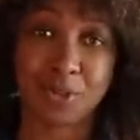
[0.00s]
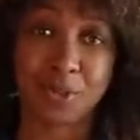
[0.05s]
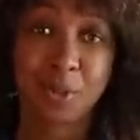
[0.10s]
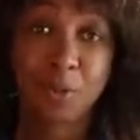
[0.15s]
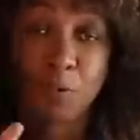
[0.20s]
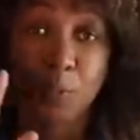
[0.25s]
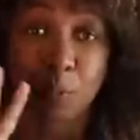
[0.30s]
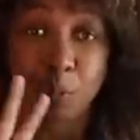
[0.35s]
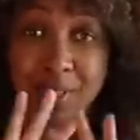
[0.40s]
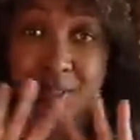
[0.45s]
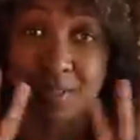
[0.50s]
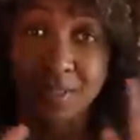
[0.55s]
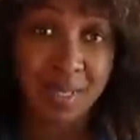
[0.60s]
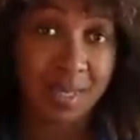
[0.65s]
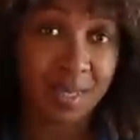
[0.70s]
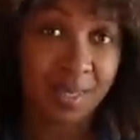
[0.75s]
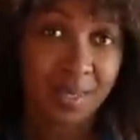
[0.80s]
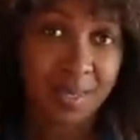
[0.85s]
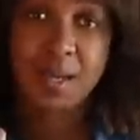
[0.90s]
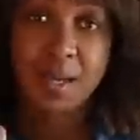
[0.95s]
So if you want to
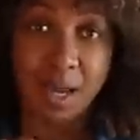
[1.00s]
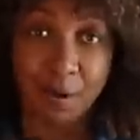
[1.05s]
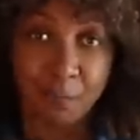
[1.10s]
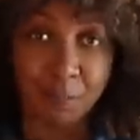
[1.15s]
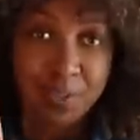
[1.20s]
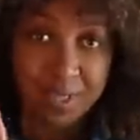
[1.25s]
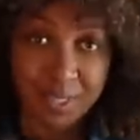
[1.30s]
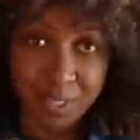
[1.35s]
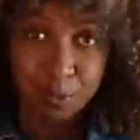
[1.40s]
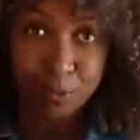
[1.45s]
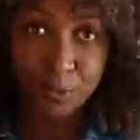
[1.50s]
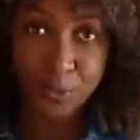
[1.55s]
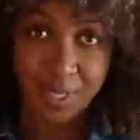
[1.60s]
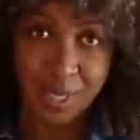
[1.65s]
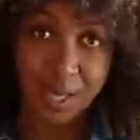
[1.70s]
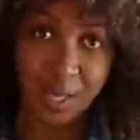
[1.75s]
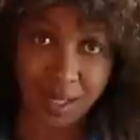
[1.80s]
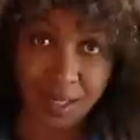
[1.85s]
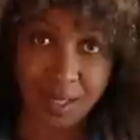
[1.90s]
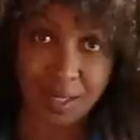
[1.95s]
see every single
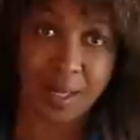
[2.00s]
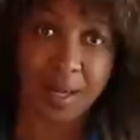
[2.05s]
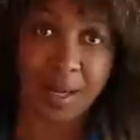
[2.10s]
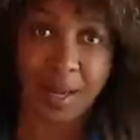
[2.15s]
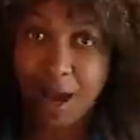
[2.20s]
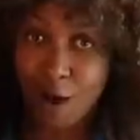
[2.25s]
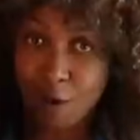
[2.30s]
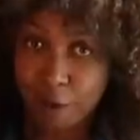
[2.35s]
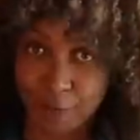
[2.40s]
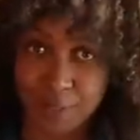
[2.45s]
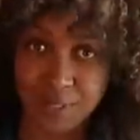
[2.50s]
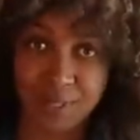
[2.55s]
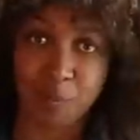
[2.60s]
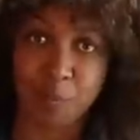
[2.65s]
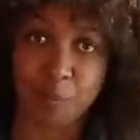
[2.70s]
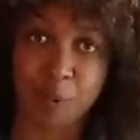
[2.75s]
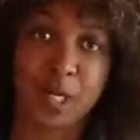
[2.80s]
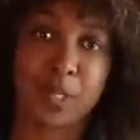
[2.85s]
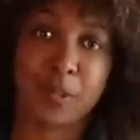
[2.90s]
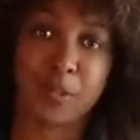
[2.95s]
day, like outfits I'm
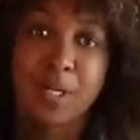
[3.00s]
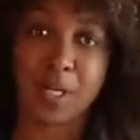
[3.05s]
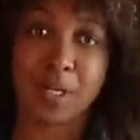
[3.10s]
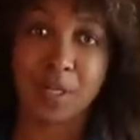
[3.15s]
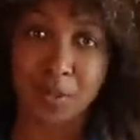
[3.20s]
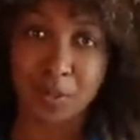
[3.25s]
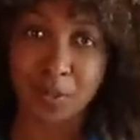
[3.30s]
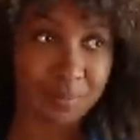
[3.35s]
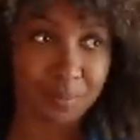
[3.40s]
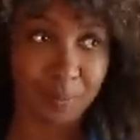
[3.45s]
wearing,